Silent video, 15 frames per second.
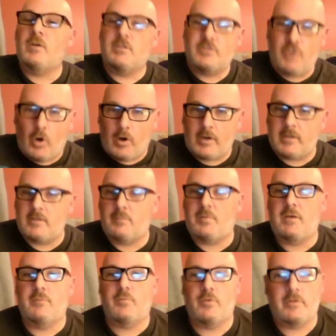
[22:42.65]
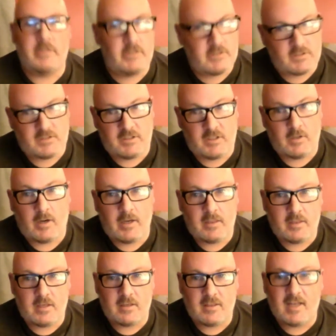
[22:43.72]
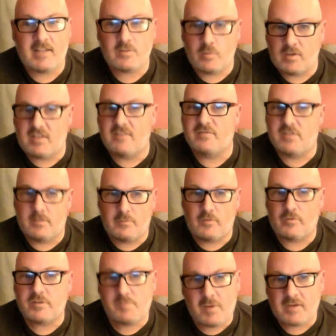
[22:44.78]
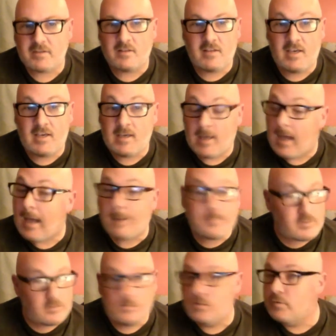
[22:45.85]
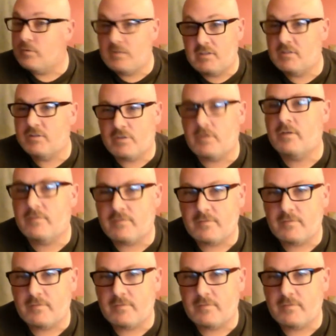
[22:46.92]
talking to people, and I think that's what gives them the respect that they absolutely deserve.